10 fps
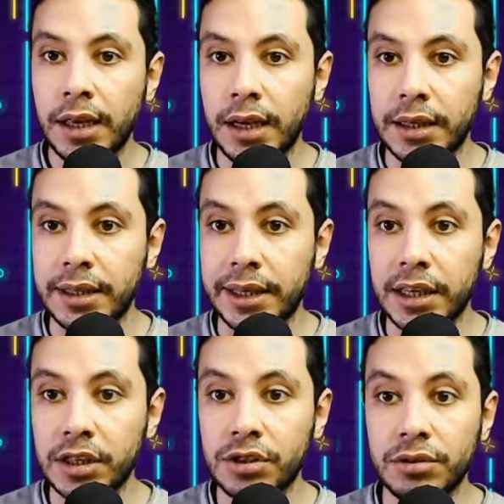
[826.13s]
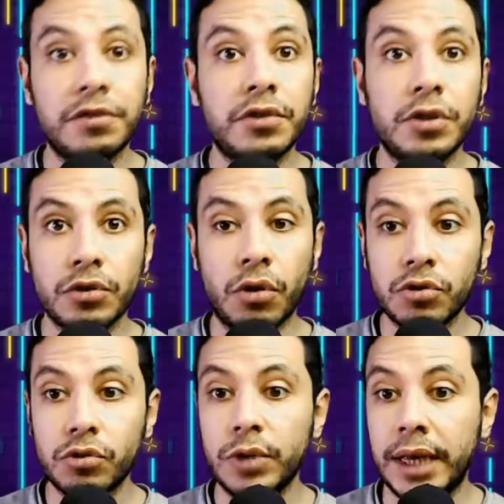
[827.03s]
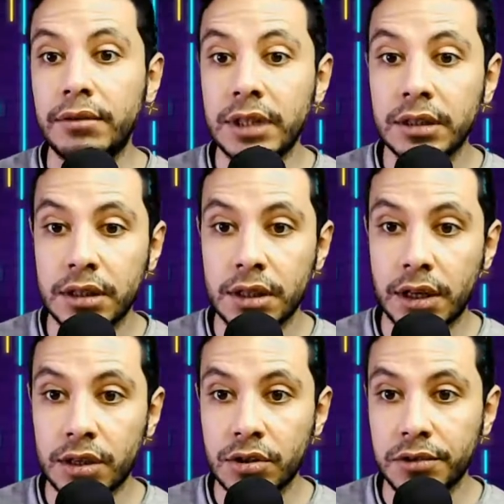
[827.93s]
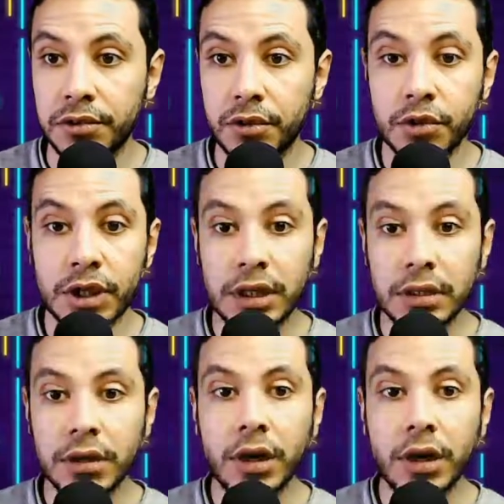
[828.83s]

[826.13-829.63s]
uh, the guest reviews. Also you can read the guest reviews here